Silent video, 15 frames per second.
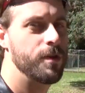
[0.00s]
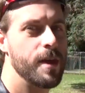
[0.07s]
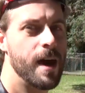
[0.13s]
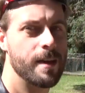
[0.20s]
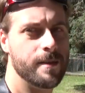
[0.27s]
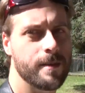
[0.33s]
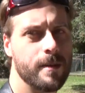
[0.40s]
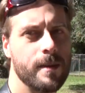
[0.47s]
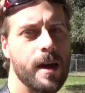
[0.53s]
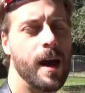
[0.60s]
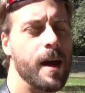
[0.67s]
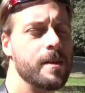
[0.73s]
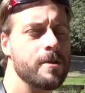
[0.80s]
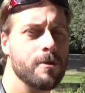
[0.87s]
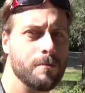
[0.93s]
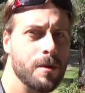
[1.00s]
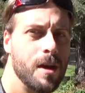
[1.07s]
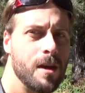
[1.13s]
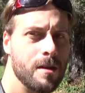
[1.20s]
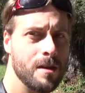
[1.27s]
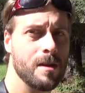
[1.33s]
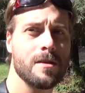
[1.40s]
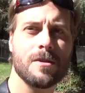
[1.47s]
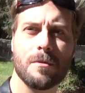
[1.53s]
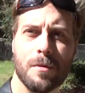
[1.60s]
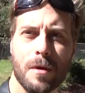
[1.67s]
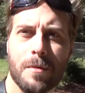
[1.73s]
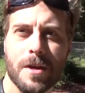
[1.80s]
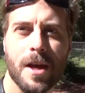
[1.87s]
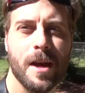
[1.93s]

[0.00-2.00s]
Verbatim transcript: with that, I do mean Suburban